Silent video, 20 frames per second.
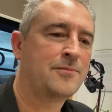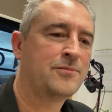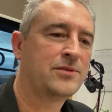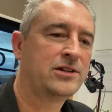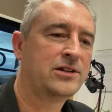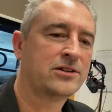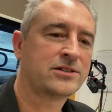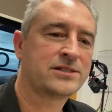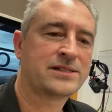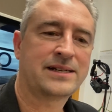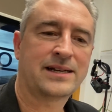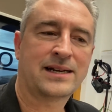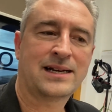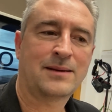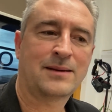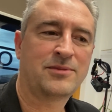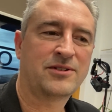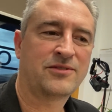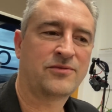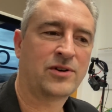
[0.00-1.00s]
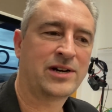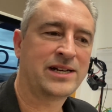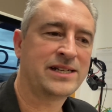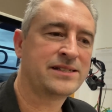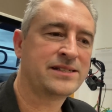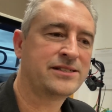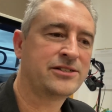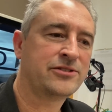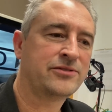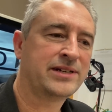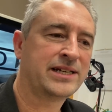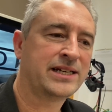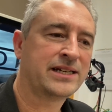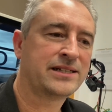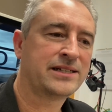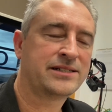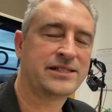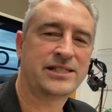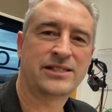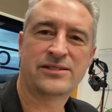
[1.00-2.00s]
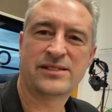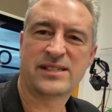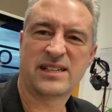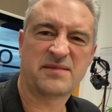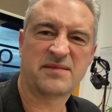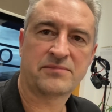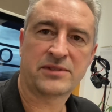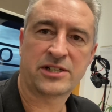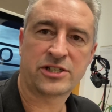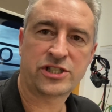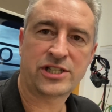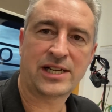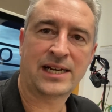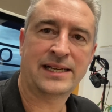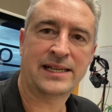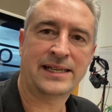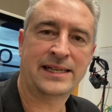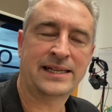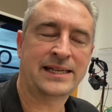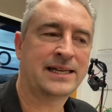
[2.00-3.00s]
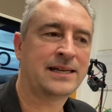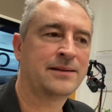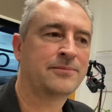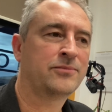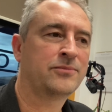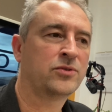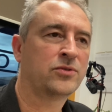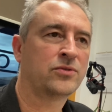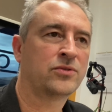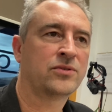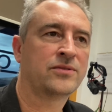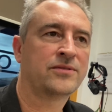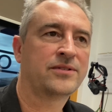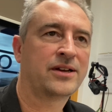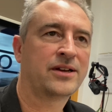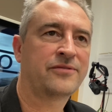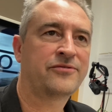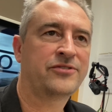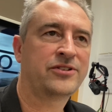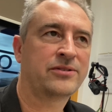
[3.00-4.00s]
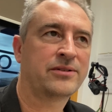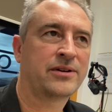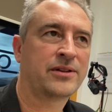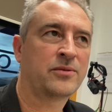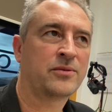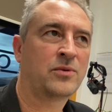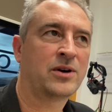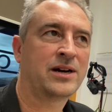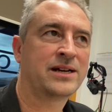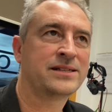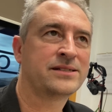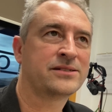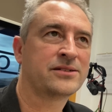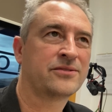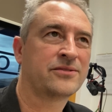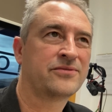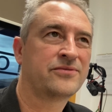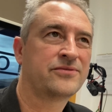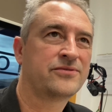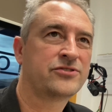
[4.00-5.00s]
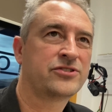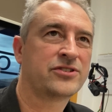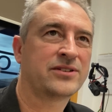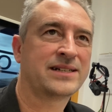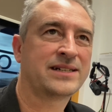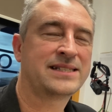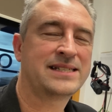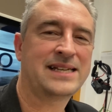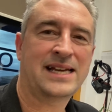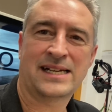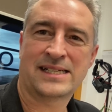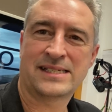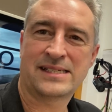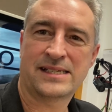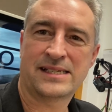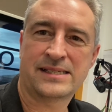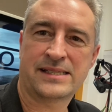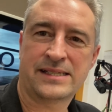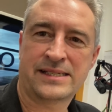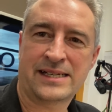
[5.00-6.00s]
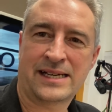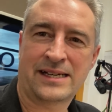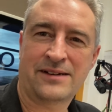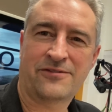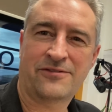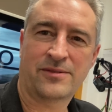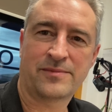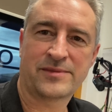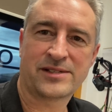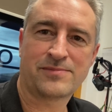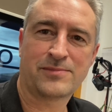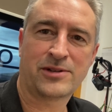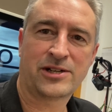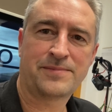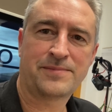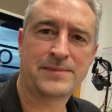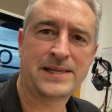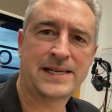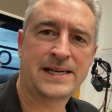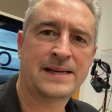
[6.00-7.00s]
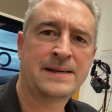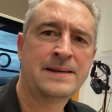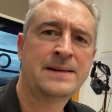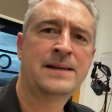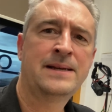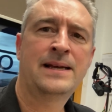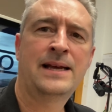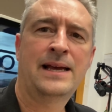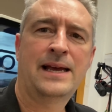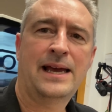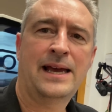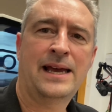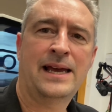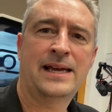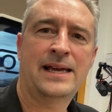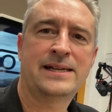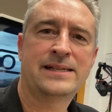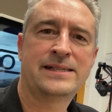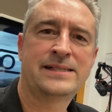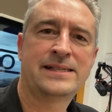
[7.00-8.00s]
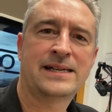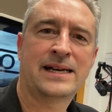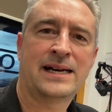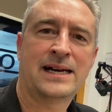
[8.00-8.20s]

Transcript: Looked at a couple of ways doing it using Shelly em or a few other ways of trying to access the data from the smart meter, and